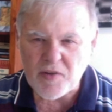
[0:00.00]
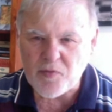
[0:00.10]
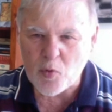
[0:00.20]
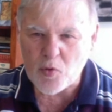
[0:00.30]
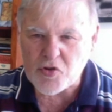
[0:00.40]

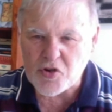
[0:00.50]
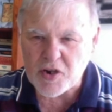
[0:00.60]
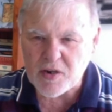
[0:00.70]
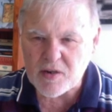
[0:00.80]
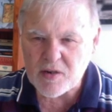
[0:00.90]
g4 check.
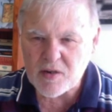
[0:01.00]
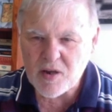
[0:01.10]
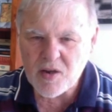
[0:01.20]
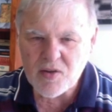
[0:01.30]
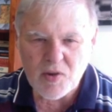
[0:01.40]

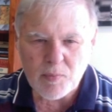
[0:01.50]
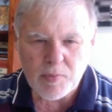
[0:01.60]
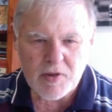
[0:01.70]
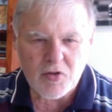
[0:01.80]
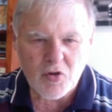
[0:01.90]
So I
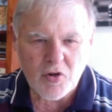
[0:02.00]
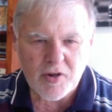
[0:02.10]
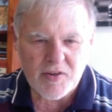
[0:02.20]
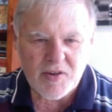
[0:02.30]
played knight e6.